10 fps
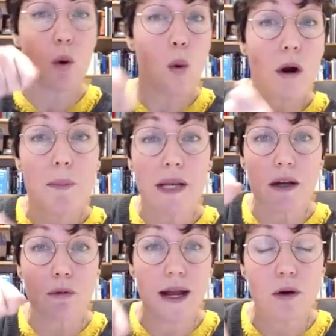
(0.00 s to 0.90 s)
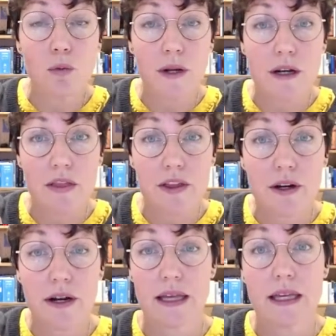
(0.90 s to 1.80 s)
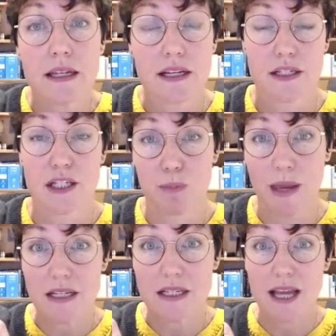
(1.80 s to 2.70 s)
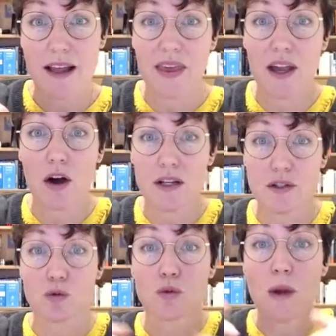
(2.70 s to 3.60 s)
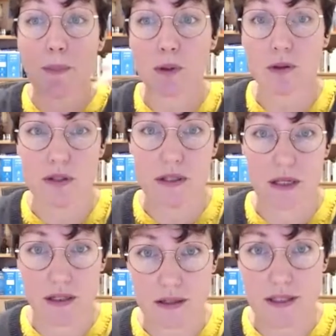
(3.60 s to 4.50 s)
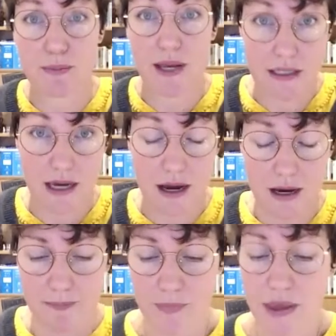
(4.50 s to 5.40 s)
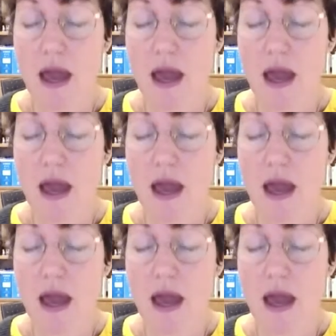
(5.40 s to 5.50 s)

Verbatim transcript: orbiting around one another in space and they cause ripples in space-time.